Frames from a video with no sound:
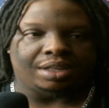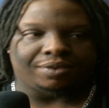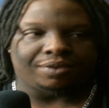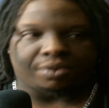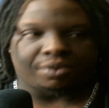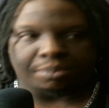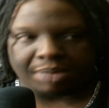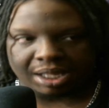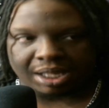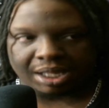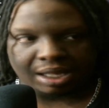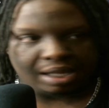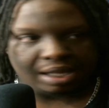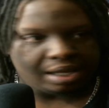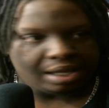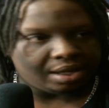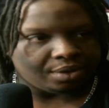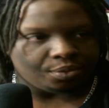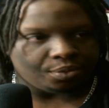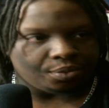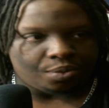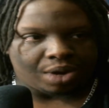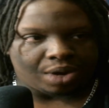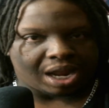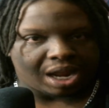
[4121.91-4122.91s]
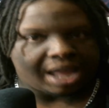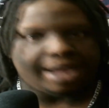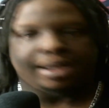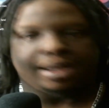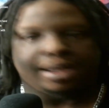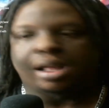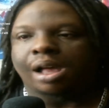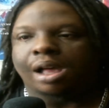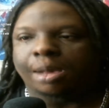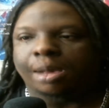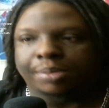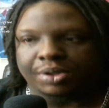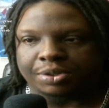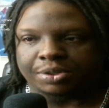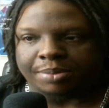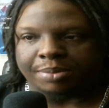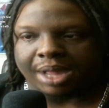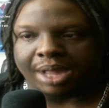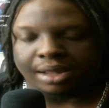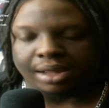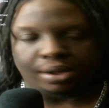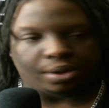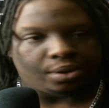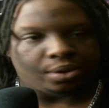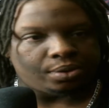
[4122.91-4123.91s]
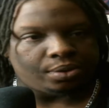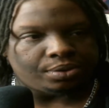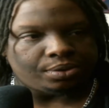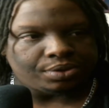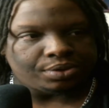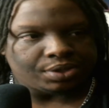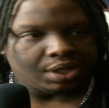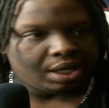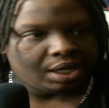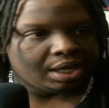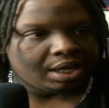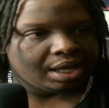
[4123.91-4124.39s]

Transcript: For me, when I accomplish my goals,